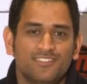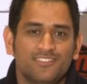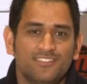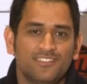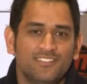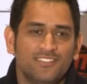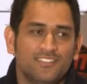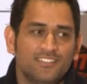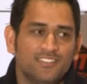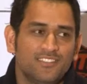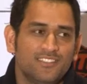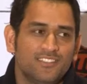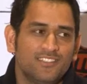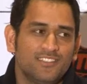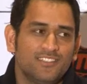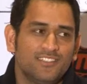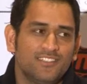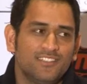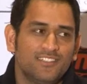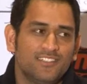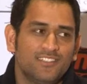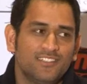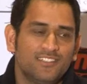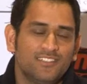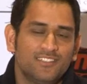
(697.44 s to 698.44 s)

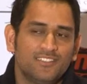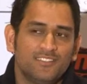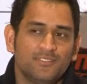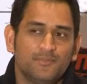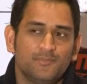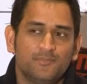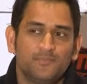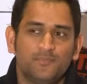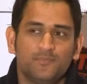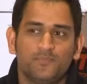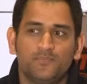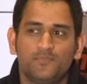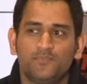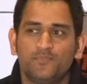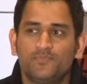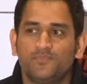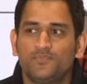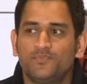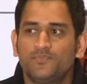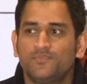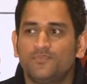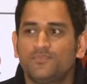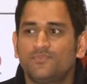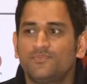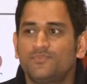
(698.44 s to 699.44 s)

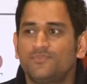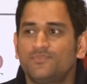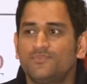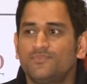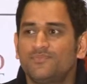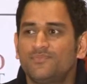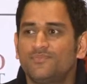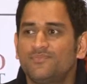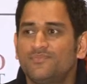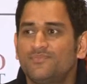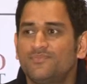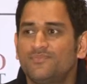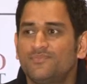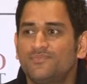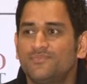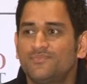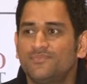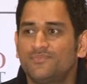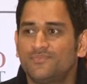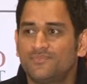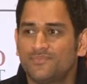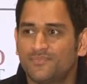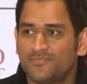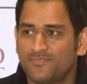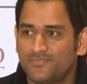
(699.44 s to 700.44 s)

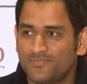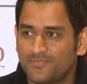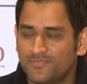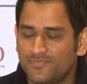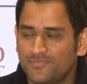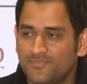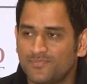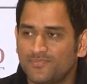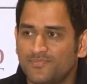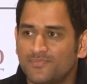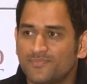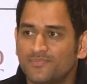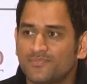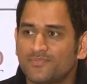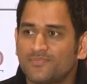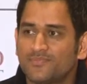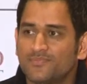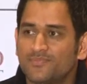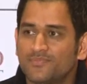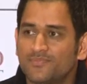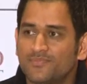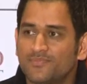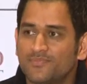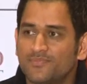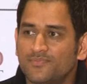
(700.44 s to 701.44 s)

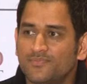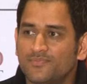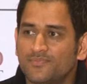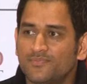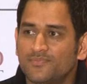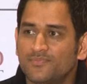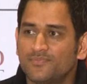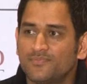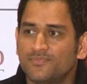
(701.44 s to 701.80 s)
No one is speaking in this clip.